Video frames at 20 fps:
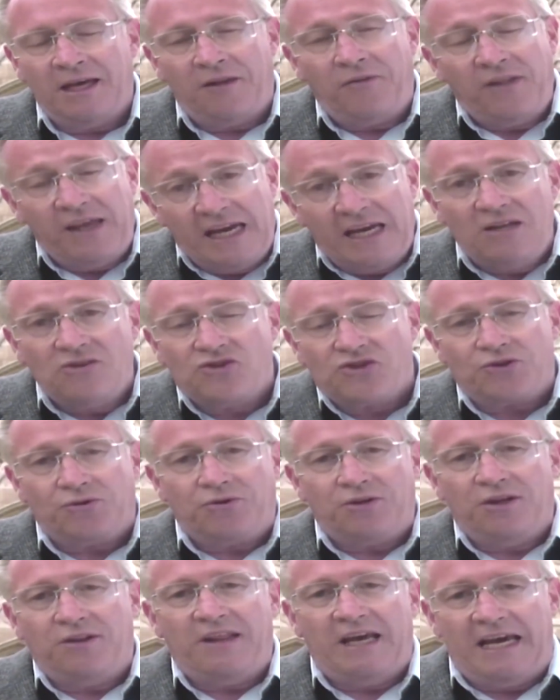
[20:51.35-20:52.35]
And the
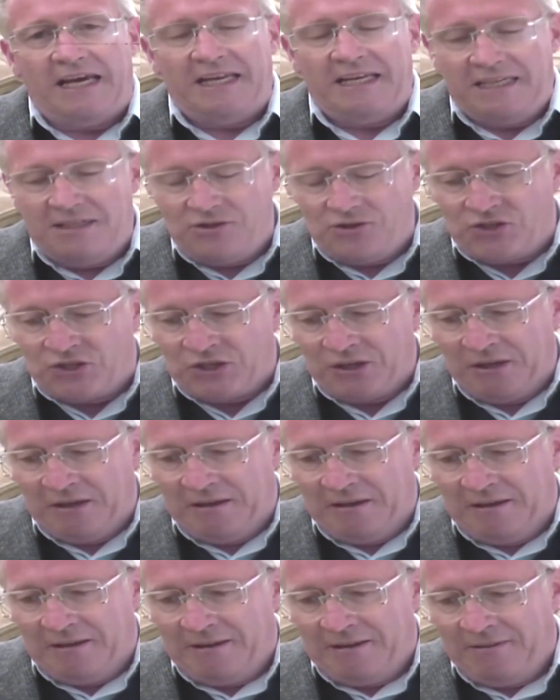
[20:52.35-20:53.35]
answer to that is
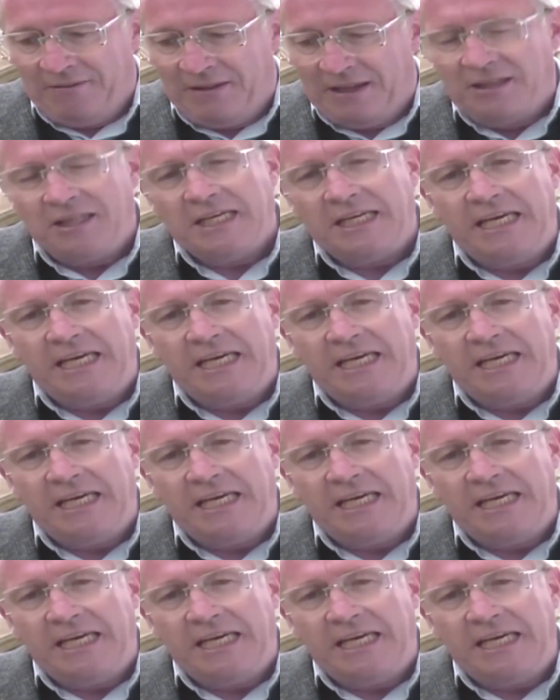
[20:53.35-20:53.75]
that